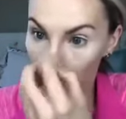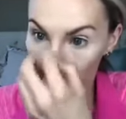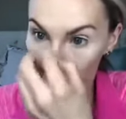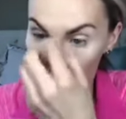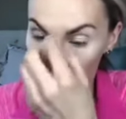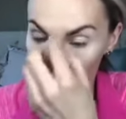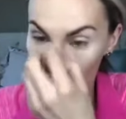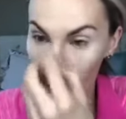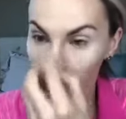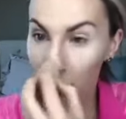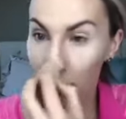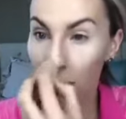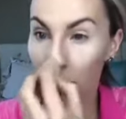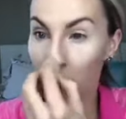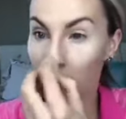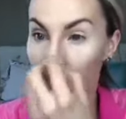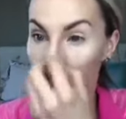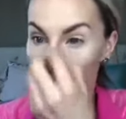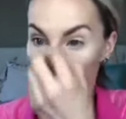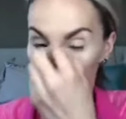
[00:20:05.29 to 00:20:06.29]
But I like to
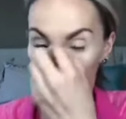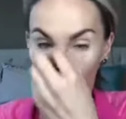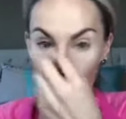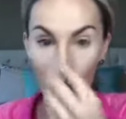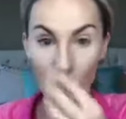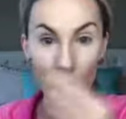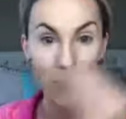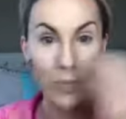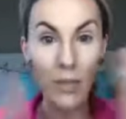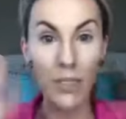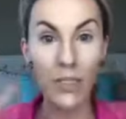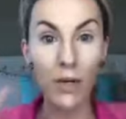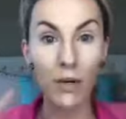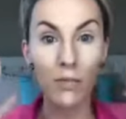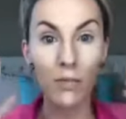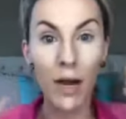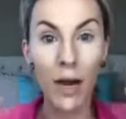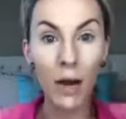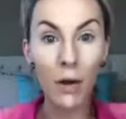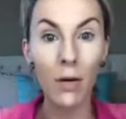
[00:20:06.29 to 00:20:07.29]
kind of just wash myself
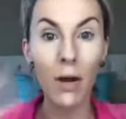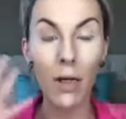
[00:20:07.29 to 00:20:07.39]
out,